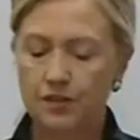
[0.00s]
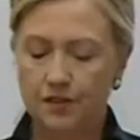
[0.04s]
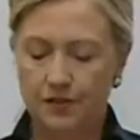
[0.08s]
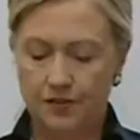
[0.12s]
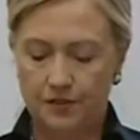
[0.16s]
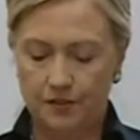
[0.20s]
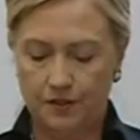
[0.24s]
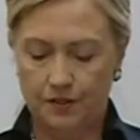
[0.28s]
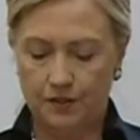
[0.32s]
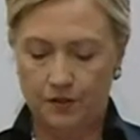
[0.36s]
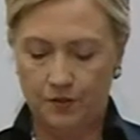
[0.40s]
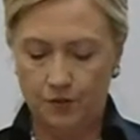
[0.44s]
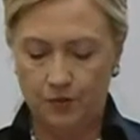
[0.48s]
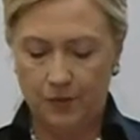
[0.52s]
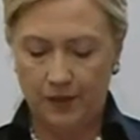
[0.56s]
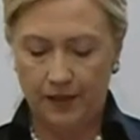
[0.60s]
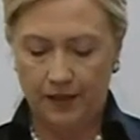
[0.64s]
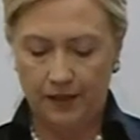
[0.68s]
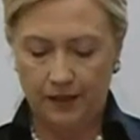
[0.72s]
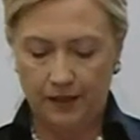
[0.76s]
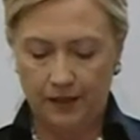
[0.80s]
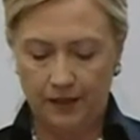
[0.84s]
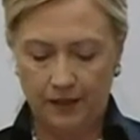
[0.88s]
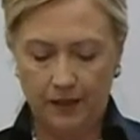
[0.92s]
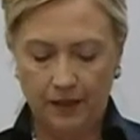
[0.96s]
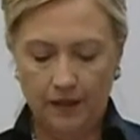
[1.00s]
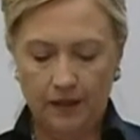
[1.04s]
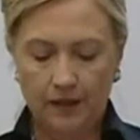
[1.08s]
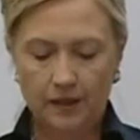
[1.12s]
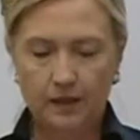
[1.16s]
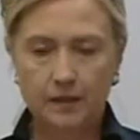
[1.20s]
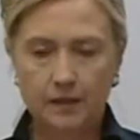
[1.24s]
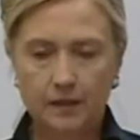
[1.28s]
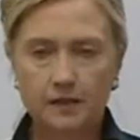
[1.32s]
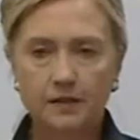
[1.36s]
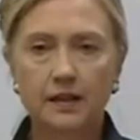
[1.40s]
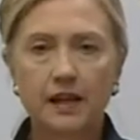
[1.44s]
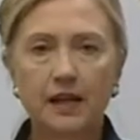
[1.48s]
just this week,
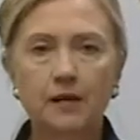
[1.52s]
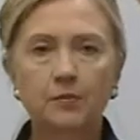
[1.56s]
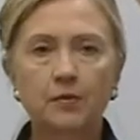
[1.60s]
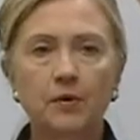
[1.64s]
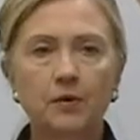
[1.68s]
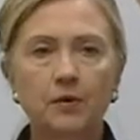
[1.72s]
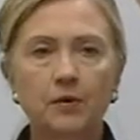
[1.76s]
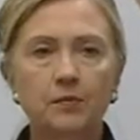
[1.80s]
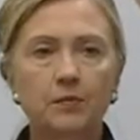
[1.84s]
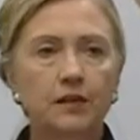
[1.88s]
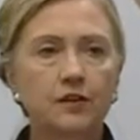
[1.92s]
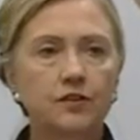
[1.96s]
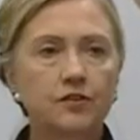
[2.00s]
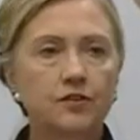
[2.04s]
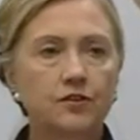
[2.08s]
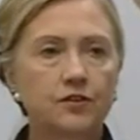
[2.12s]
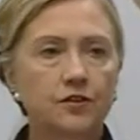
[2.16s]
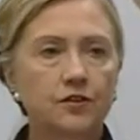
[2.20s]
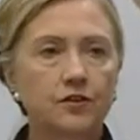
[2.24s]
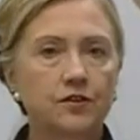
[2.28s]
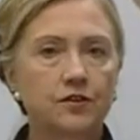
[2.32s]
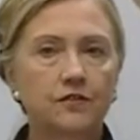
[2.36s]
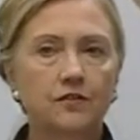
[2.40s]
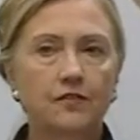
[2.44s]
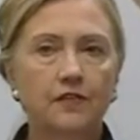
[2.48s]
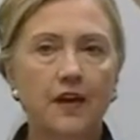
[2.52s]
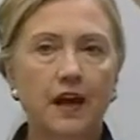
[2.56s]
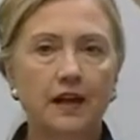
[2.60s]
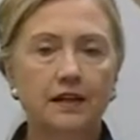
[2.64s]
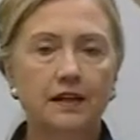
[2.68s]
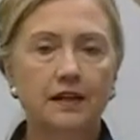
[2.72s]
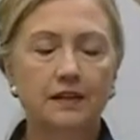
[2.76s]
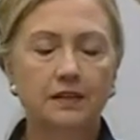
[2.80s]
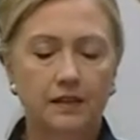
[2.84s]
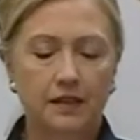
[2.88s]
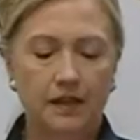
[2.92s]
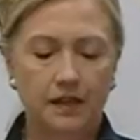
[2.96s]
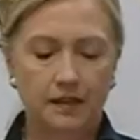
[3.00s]
his labor minister
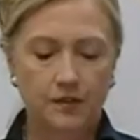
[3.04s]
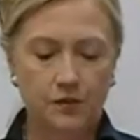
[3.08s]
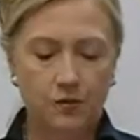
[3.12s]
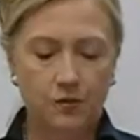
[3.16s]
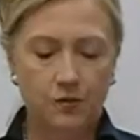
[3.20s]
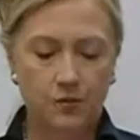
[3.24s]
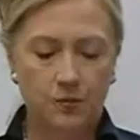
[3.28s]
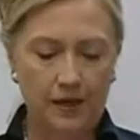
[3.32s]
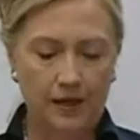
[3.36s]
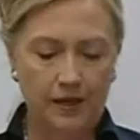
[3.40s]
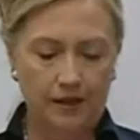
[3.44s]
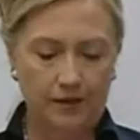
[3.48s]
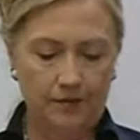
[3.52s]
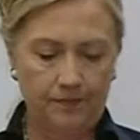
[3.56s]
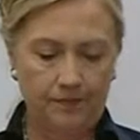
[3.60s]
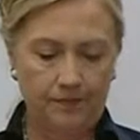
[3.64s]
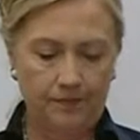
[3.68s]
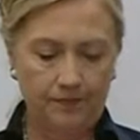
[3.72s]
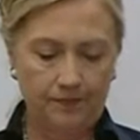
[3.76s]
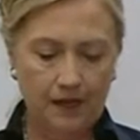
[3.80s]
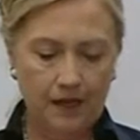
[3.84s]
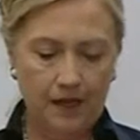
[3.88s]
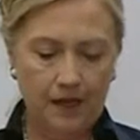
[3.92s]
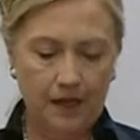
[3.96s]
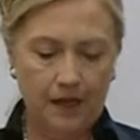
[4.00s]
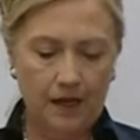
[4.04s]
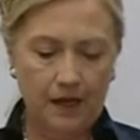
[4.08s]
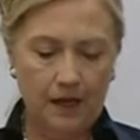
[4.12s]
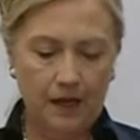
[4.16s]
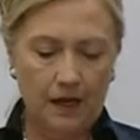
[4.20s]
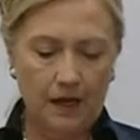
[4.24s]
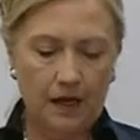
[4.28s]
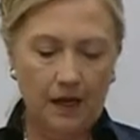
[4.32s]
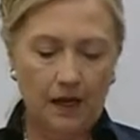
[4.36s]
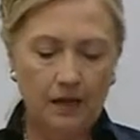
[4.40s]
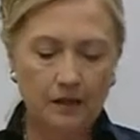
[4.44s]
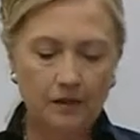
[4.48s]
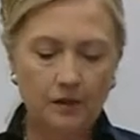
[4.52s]
defected as well.
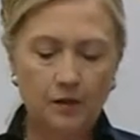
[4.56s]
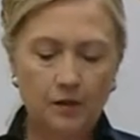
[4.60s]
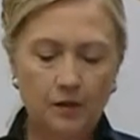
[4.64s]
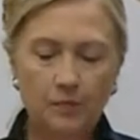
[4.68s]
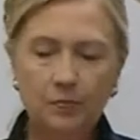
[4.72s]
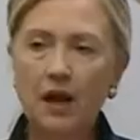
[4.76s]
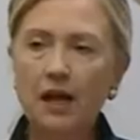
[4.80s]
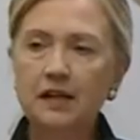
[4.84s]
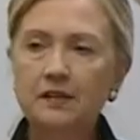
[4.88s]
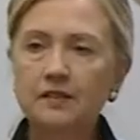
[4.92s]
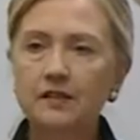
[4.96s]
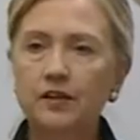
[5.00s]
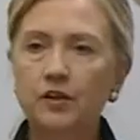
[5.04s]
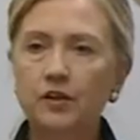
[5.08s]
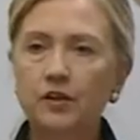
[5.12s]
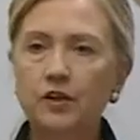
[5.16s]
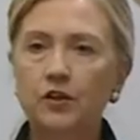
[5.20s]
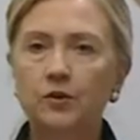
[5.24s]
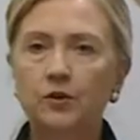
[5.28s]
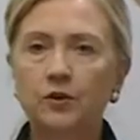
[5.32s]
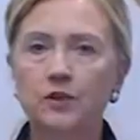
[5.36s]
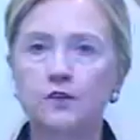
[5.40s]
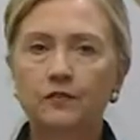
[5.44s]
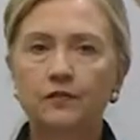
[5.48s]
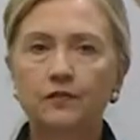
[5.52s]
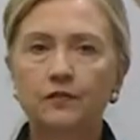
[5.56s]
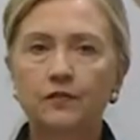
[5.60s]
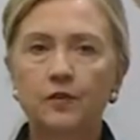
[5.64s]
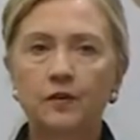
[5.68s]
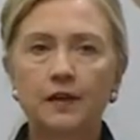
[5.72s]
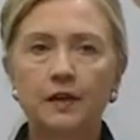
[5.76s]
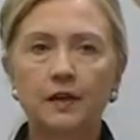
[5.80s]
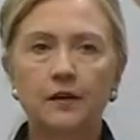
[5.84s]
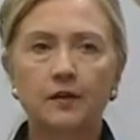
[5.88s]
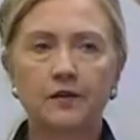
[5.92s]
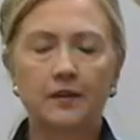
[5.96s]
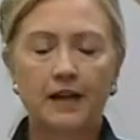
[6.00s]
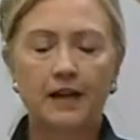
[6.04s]
The prosecutor for
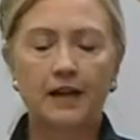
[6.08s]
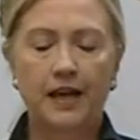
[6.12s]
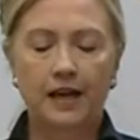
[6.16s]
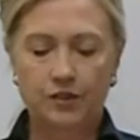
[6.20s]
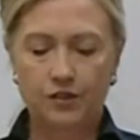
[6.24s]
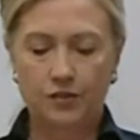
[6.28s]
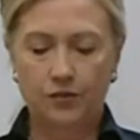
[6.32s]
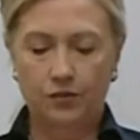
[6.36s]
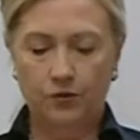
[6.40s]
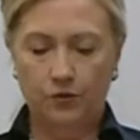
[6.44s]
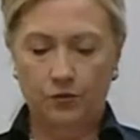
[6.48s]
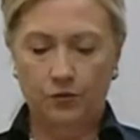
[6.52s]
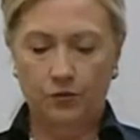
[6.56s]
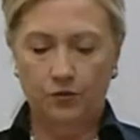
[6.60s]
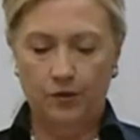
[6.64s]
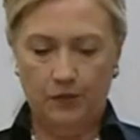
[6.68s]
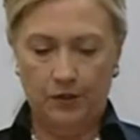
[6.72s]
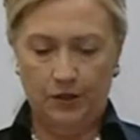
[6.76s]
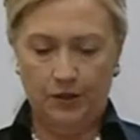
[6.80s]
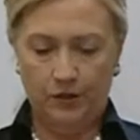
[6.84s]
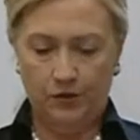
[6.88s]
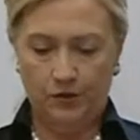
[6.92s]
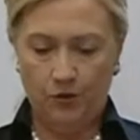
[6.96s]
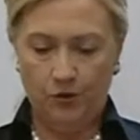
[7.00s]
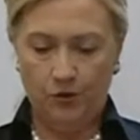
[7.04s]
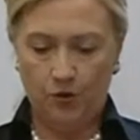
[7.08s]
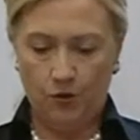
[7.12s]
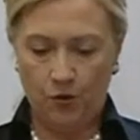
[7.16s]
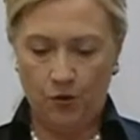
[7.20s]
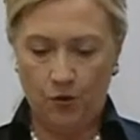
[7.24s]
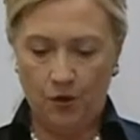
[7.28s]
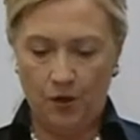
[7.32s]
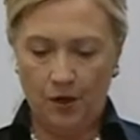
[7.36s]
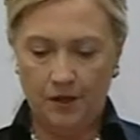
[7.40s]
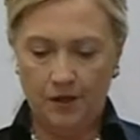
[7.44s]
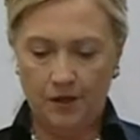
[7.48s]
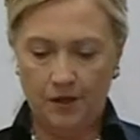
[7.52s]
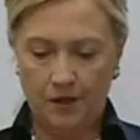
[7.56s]
the International Criminal
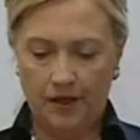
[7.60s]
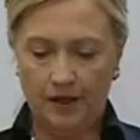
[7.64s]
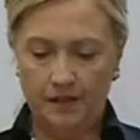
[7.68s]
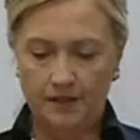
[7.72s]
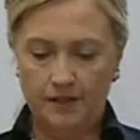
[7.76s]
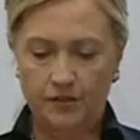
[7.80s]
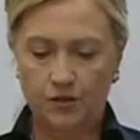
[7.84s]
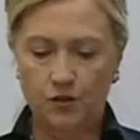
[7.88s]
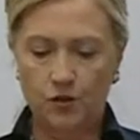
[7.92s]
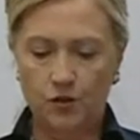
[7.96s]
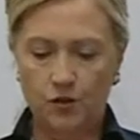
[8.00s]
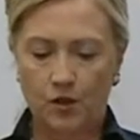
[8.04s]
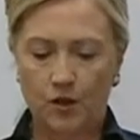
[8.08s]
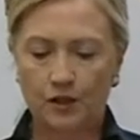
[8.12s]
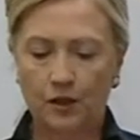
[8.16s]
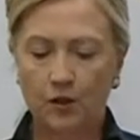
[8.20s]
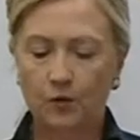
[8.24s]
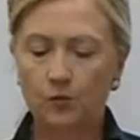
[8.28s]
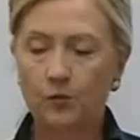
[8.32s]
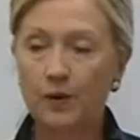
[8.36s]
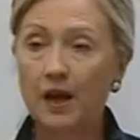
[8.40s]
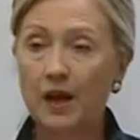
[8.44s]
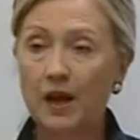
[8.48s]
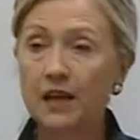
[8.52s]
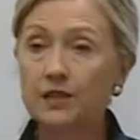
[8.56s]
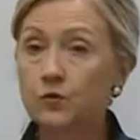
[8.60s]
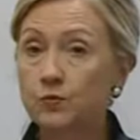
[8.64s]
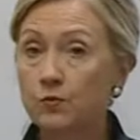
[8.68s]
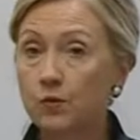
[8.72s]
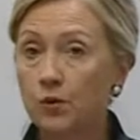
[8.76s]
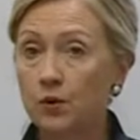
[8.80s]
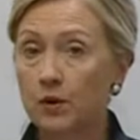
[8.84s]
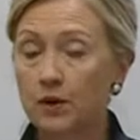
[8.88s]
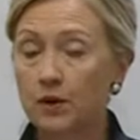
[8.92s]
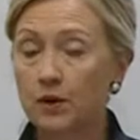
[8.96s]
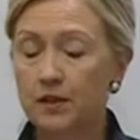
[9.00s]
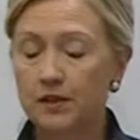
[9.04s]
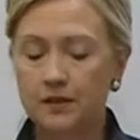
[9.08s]
Court has sought arrest
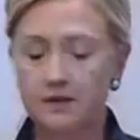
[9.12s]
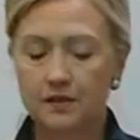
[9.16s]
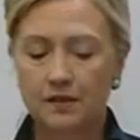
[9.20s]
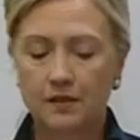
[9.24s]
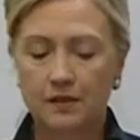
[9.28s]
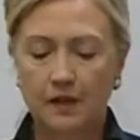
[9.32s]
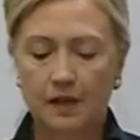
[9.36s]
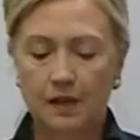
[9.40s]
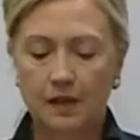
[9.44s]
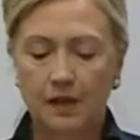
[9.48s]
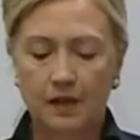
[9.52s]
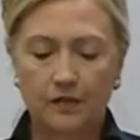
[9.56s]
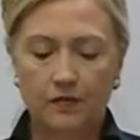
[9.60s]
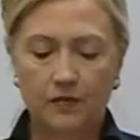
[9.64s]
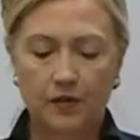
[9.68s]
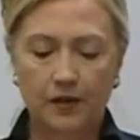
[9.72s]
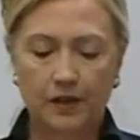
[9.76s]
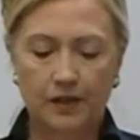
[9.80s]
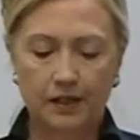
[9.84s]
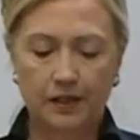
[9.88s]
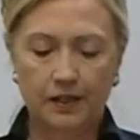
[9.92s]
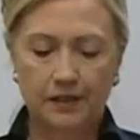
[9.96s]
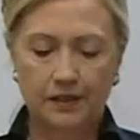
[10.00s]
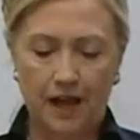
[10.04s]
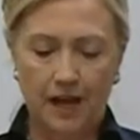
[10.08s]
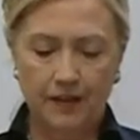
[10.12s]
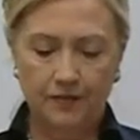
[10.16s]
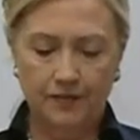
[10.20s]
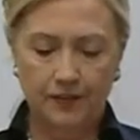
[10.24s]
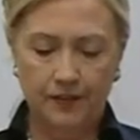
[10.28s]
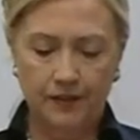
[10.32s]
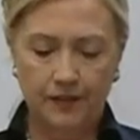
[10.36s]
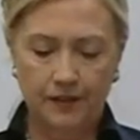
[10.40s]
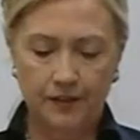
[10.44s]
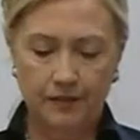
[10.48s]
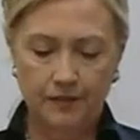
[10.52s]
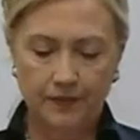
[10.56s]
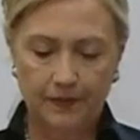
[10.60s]
warrants for
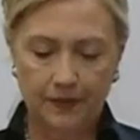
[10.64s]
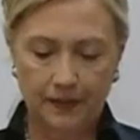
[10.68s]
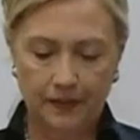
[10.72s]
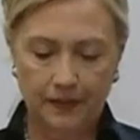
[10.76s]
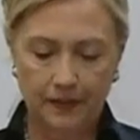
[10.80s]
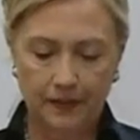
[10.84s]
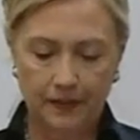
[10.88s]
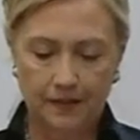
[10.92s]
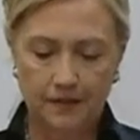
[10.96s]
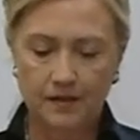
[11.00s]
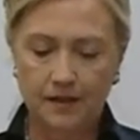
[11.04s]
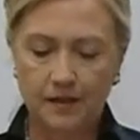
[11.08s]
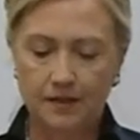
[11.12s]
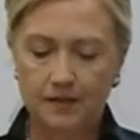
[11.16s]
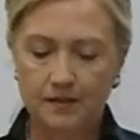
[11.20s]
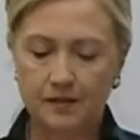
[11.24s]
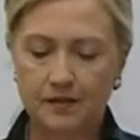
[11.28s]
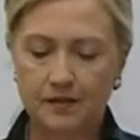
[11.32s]
Gaddafi, his son